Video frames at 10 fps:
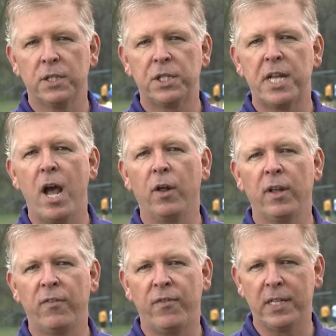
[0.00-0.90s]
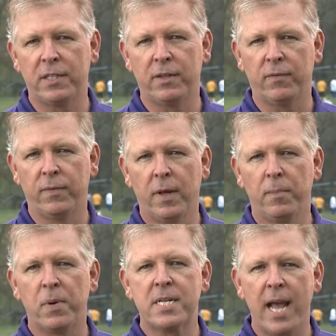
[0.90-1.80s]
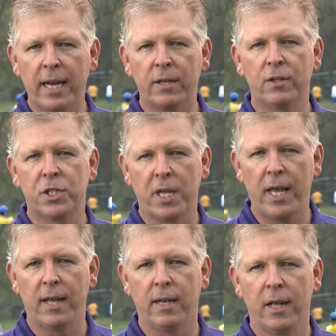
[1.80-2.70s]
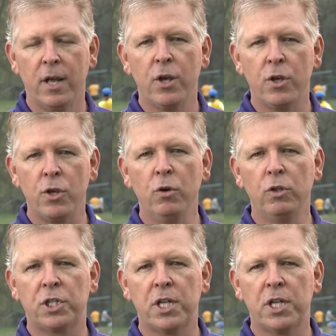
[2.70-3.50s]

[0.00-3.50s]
Stay on the offensive, protect your skin, use